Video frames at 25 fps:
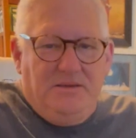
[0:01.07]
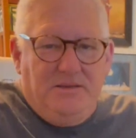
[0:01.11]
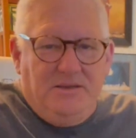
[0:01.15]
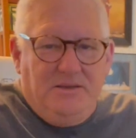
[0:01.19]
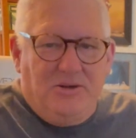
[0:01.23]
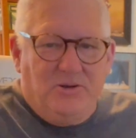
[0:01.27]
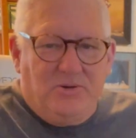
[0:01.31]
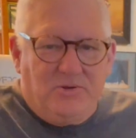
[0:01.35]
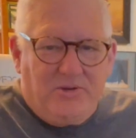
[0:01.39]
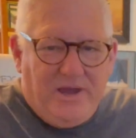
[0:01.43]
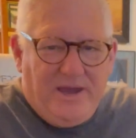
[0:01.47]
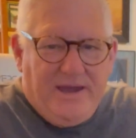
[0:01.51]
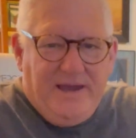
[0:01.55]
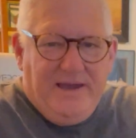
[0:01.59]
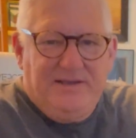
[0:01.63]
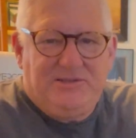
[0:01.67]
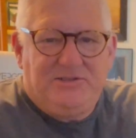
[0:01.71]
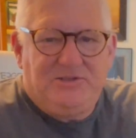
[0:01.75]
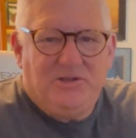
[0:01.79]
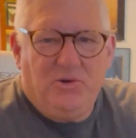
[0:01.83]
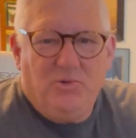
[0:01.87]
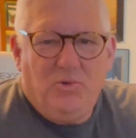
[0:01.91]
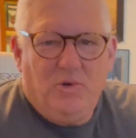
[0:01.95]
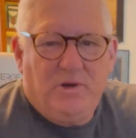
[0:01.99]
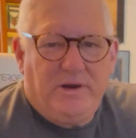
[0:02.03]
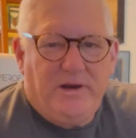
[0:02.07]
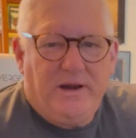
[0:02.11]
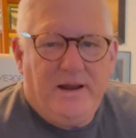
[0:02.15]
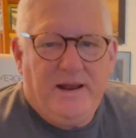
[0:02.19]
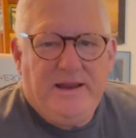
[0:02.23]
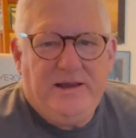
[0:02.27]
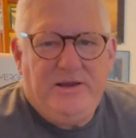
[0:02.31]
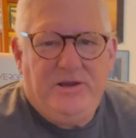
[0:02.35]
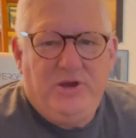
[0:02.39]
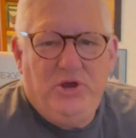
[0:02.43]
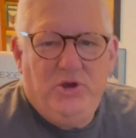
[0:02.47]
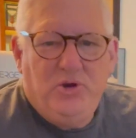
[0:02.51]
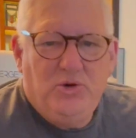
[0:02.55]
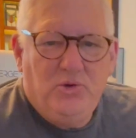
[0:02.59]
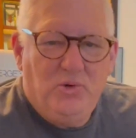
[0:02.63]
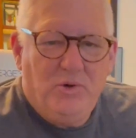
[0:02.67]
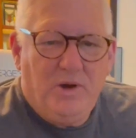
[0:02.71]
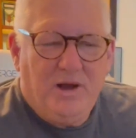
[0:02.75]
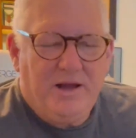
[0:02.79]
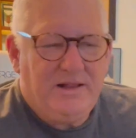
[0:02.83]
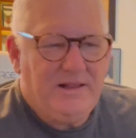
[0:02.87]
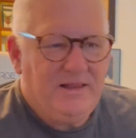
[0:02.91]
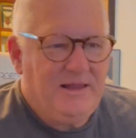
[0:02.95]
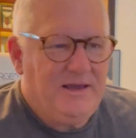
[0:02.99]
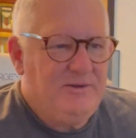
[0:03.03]
Okay, so what did I do
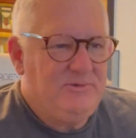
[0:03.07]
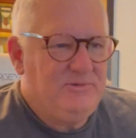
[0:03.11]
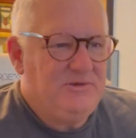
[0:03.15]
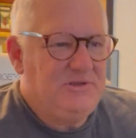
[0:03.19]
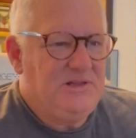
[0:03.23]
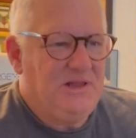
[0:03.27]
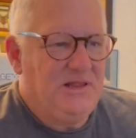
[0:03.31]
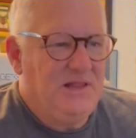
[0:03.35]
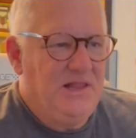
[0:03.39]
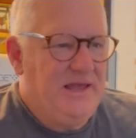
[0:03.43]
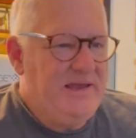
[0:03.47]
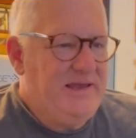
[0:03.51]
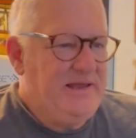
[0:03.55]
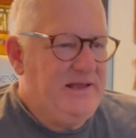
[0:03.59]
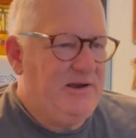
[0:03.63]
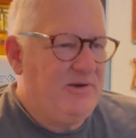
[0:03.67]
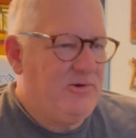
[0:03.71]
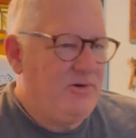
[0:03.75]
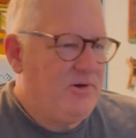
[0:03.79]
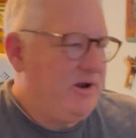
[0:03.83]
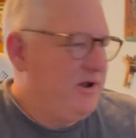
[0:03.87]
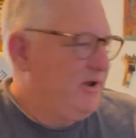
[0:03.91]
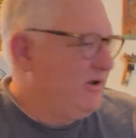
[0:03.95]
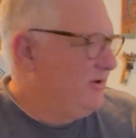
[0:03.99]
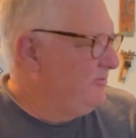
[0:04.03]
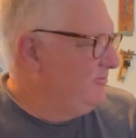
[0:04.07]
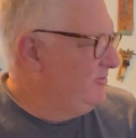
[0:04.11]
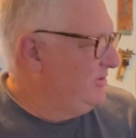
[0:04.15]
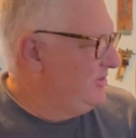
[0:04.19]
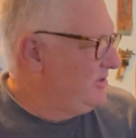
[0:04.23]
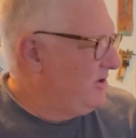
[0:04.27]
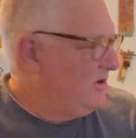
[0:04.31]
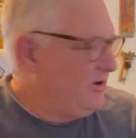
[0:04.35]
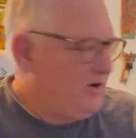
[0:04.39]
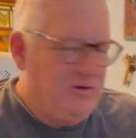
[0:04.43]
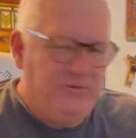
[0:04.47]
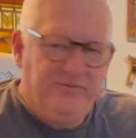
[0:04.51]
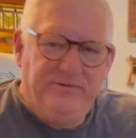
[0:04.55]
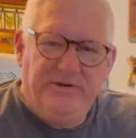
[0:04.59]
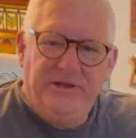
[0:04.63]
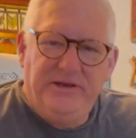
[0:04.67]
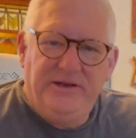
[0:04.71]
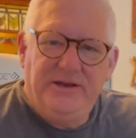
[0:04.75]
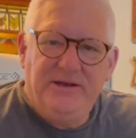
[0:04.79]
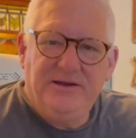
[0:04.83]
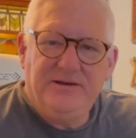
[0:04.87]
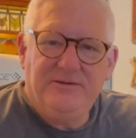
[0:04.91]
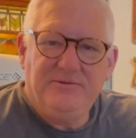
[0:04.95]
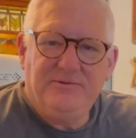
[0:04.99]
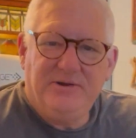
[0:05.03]
while I was laying around with
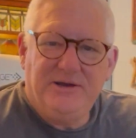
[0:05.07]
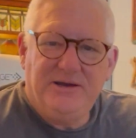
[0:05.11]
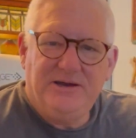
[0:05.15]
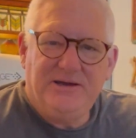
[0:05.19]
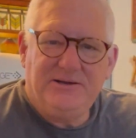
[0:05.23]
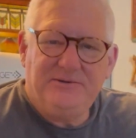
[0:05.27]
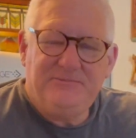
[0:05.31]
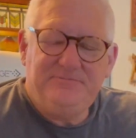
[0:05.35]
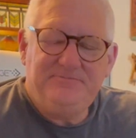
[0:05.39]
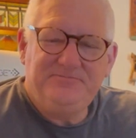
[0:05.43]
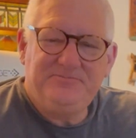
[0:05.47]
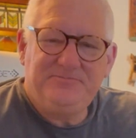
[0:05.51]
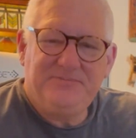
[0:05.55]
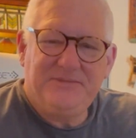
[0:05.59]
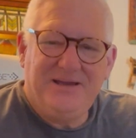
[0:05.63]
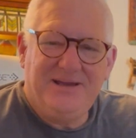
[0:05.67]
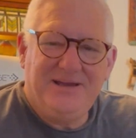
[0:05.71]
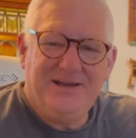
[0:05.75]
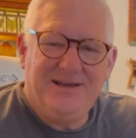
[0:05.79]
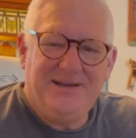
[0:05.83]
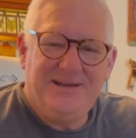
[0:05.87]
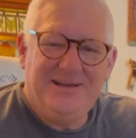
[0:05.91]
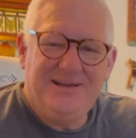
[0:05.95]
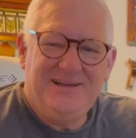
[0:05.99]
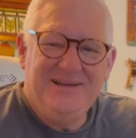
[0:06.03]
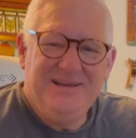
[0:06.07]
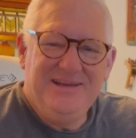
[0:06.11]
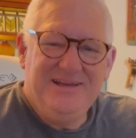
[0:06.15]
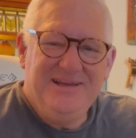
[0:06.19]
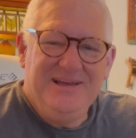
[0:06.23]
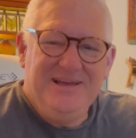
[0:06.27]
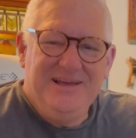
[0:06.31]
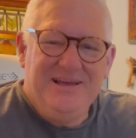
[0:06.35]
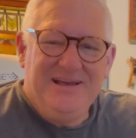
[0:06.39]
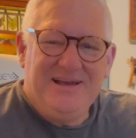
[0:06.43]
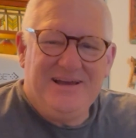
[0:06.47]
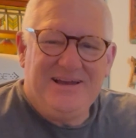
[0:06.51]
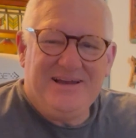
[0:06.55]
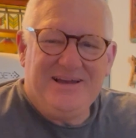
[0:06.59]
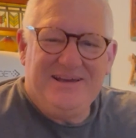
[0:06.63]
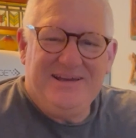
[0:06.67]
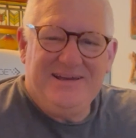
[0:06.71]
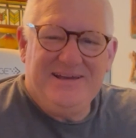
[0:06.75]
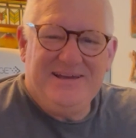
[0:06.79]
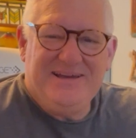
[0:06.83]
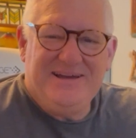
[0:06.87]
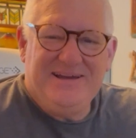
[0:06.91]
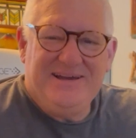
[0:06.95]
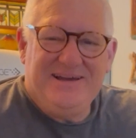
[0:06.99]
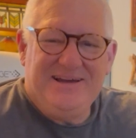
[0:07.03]
COVID? Well,
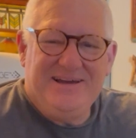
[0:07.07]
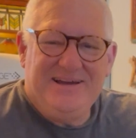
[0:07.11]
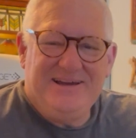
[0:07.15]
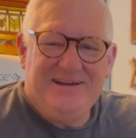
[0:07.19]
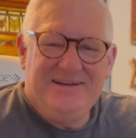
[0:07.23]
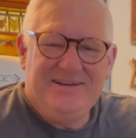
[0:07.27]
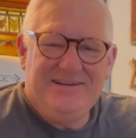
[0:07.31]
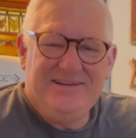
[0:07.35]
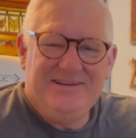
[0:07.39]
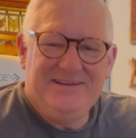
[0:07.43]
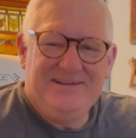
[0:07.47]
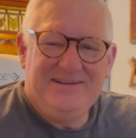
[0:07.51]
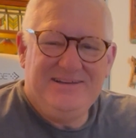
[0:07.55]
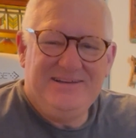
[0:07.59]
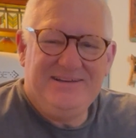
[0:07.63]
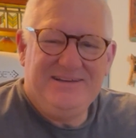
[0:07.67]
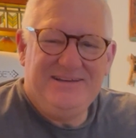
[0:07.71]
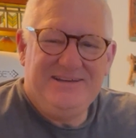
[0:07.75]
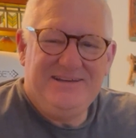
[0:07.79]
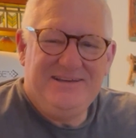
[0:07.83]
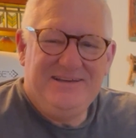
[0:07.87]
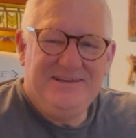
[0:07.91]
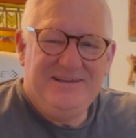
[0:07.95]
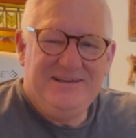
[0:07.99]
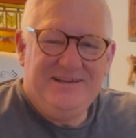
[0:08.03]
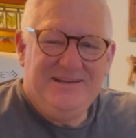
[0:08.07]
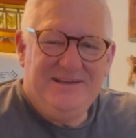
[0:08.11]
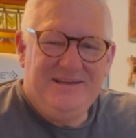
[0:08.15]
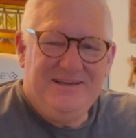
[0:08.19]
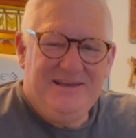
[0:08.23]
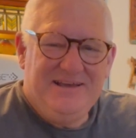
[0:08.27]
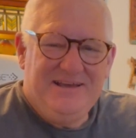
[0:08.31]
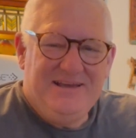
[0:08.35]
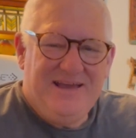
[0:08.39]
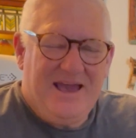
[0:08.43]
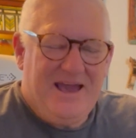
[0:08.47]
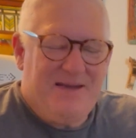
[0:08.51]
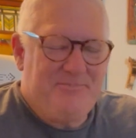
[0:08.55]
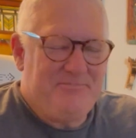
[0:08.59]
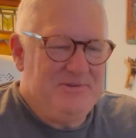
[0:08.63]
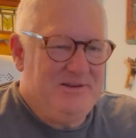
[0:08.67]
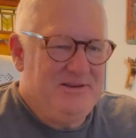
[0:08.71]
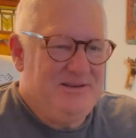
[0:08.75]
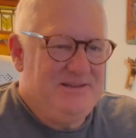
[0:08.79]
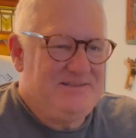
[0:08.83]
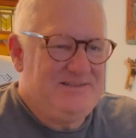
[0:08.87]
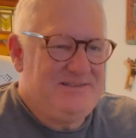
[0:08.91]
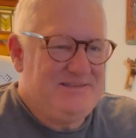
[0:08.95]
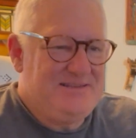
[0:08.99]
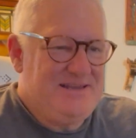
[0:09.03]
I happened
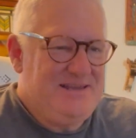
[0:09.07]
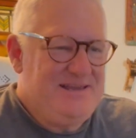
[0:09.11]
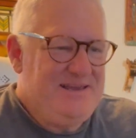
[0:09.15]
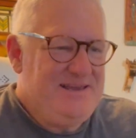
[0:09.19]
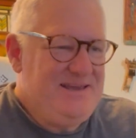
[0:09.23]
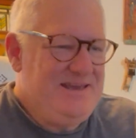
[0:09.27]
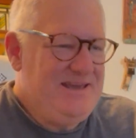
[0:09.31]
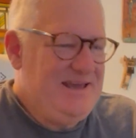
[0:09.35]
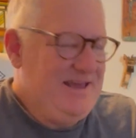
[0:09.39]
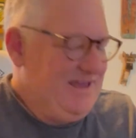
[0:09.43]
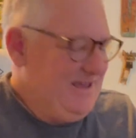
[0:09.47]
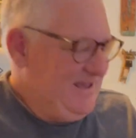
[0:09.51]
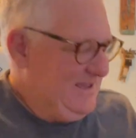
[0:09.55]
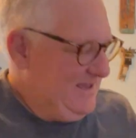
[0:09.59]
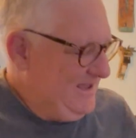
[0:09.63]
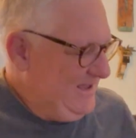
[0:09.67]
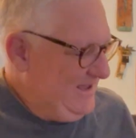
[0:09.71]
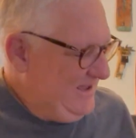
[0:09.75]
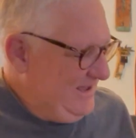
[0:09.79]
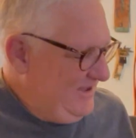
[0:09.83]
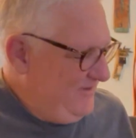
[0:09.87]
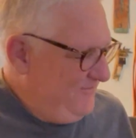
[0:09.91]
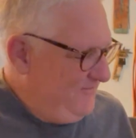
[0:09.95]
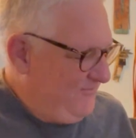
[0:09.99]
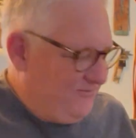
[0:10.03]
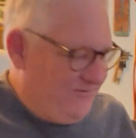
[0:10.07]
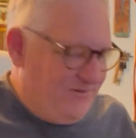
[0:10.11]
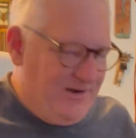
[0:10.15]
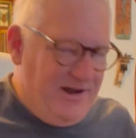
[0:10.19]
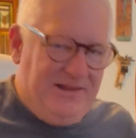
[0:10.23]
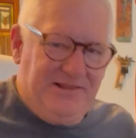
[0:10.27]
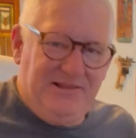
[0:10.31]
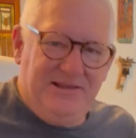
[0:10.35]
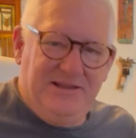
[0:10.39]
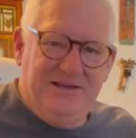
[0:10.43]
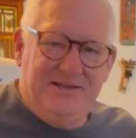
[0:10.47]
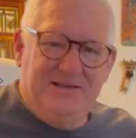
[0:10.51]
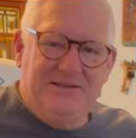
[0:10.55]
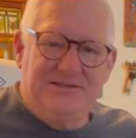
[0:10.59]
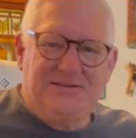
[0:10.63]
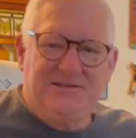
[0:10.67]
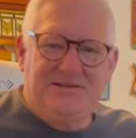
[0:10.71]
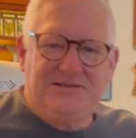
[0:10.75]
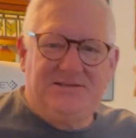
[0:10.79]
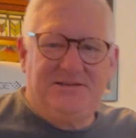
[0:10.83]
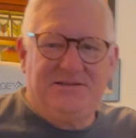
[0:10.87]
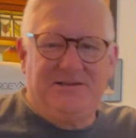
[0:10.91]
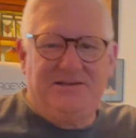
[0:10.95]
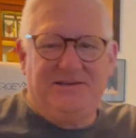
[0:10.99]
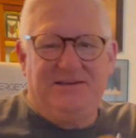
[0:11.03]
to see a
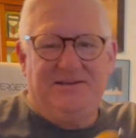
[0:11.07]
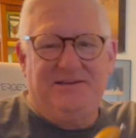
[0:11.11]
fretless